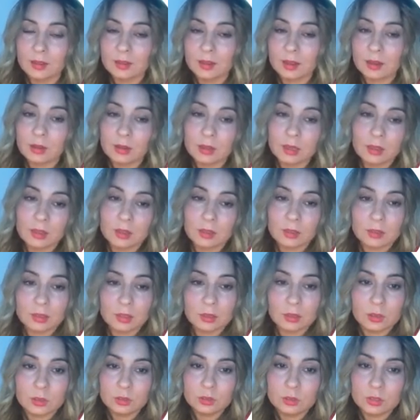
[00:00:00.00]
they're either
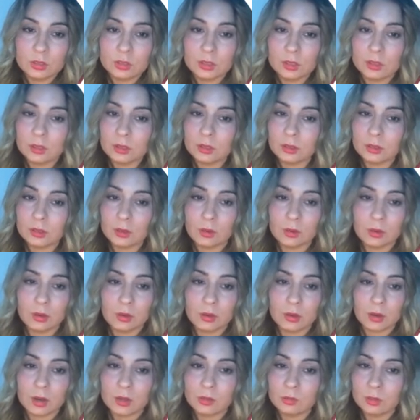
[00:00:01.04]
delusional
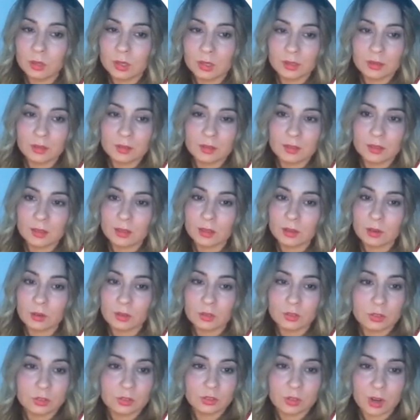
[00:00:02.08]
or unrealistic or
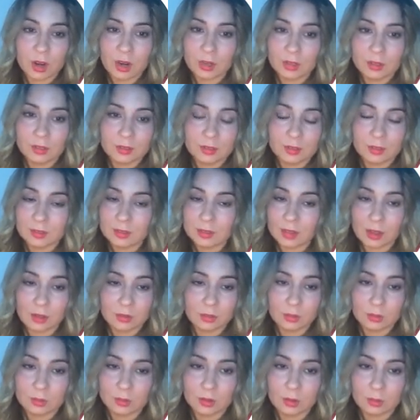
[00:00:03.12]
just trying to sell
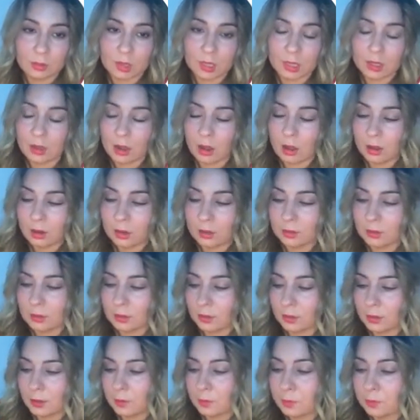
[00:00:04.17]
you something
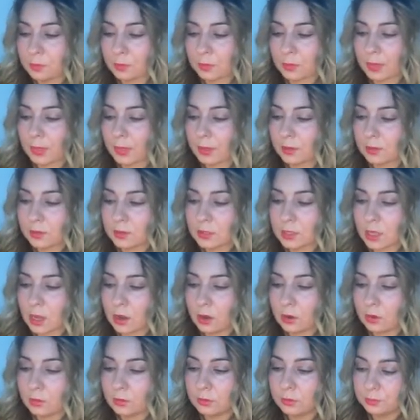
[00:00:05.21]
honestly
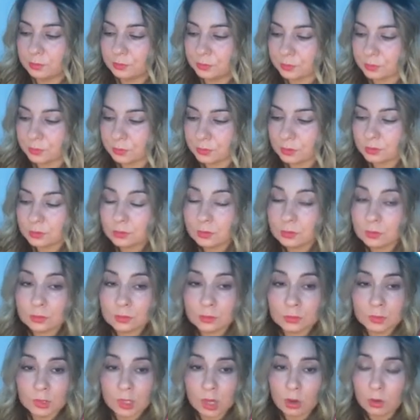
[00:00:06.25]
so
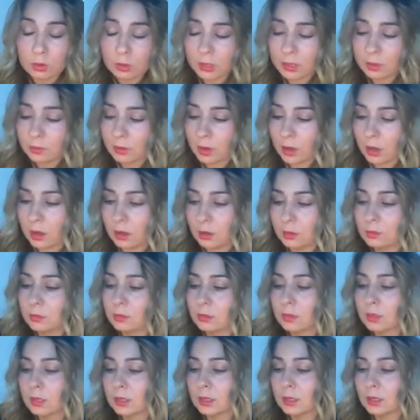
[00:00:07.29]
don't give up
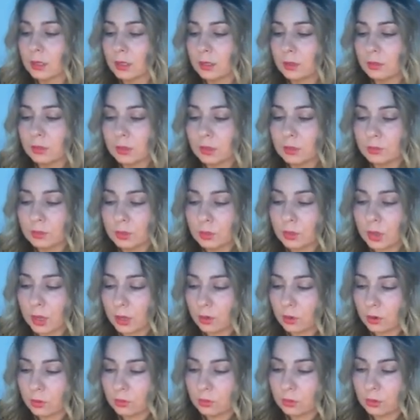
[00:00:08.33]
even if you get
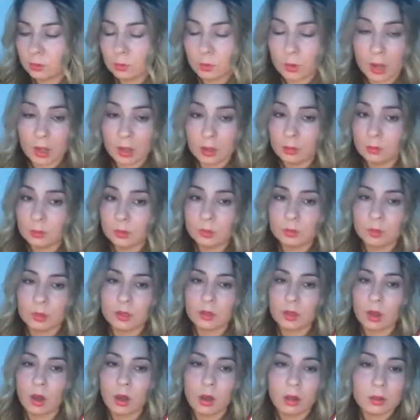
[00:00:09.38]
overwhelmed
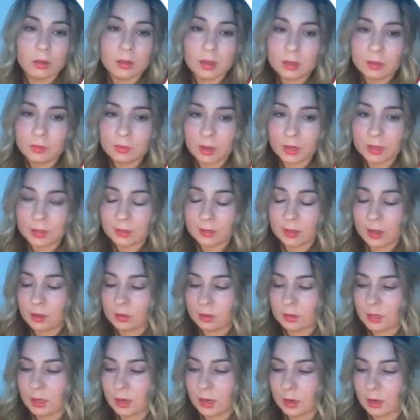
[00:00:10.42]
with all the advice
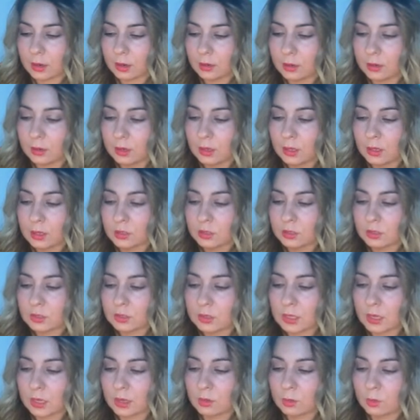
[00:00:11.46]
out there,
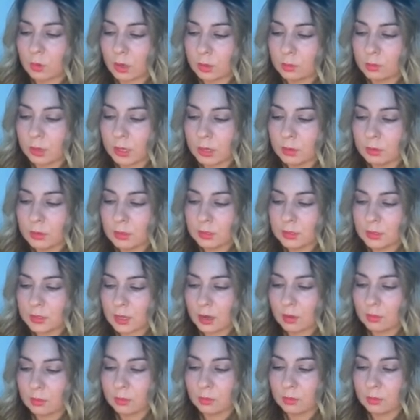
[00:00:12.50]
just take one baby
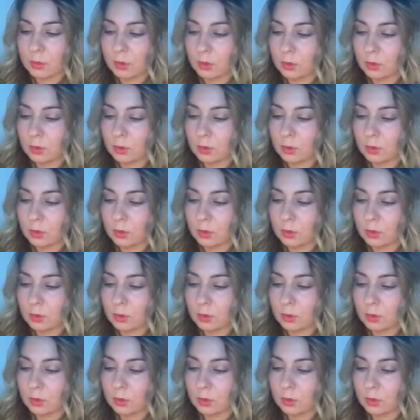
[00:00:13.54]
step,